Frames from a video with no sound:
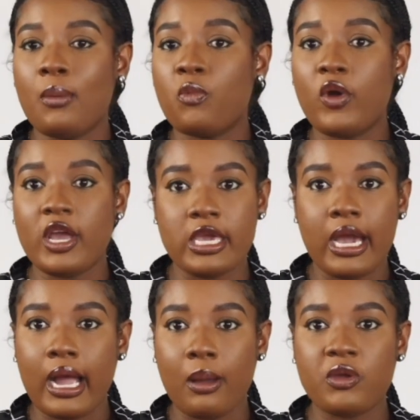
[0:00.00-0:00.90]
where you are
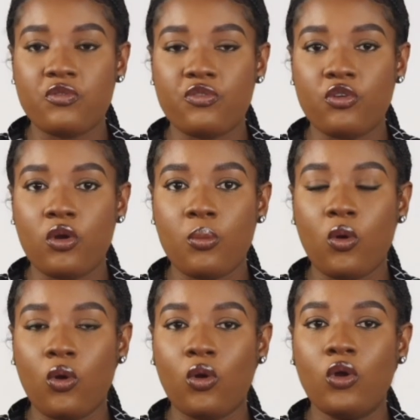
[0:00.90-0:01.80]
coming from,
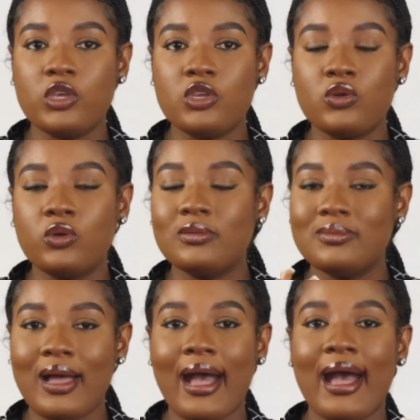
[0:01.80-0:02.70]
or, you know,
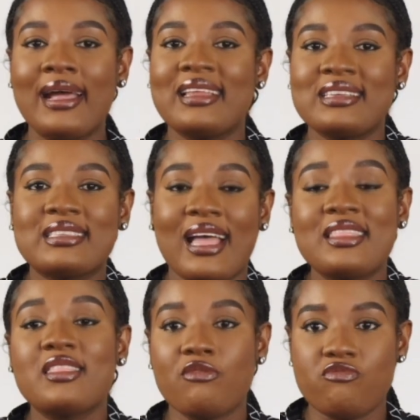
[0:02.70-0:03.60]

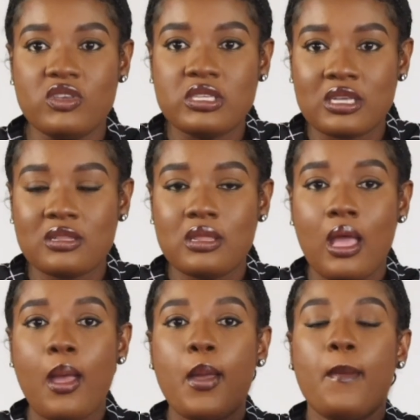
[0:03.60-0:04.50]
understand the reason
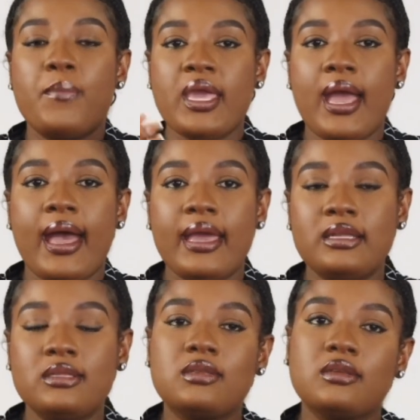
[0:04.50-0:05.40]

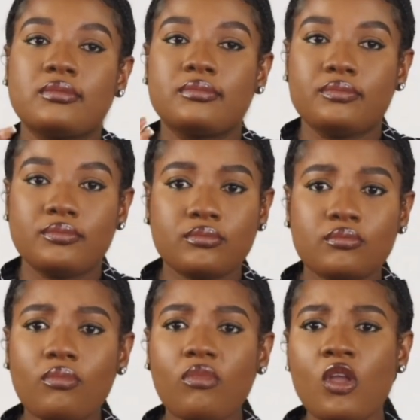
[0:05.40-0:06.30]
behind
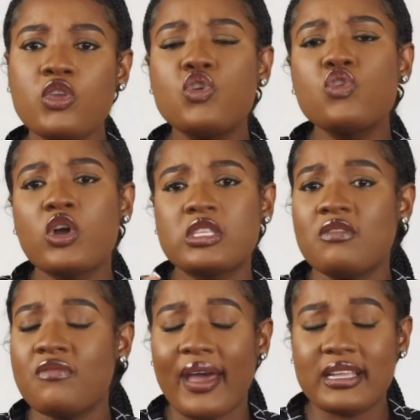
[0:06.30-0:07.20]
you not
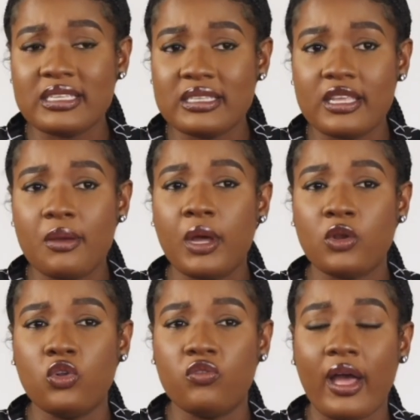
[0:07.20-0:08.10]
inviting them and
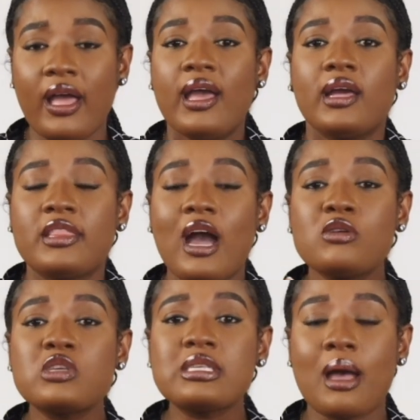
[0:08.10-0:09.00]
all of that. There are
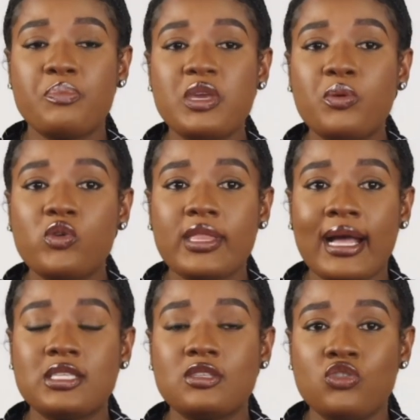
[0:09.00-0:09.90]
also some people
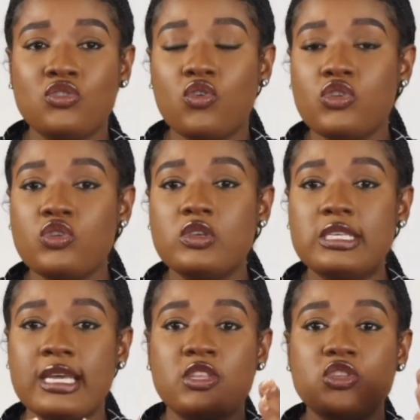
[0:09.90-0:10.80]
that, you know, you
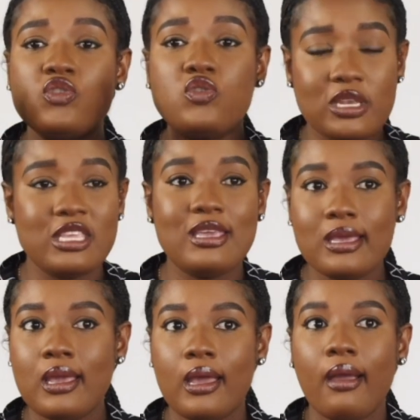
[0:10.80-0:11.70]
genuinely
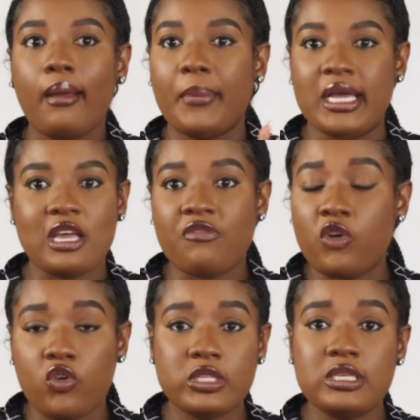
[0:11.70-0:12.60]
might have
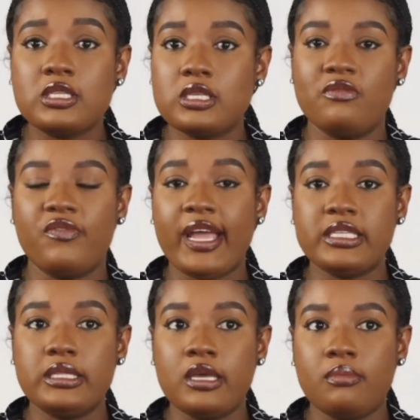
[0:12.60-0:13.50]
forgotten to
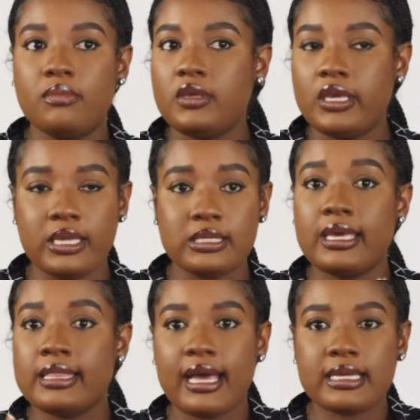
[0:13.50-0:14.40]
invite them. Yes,
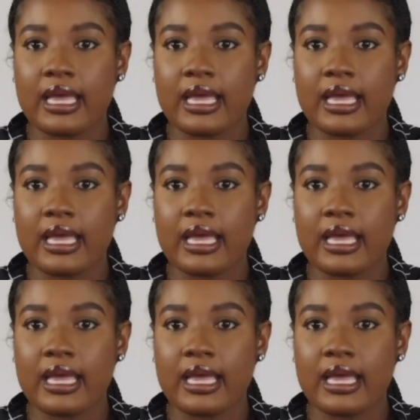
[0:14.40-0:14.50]
it does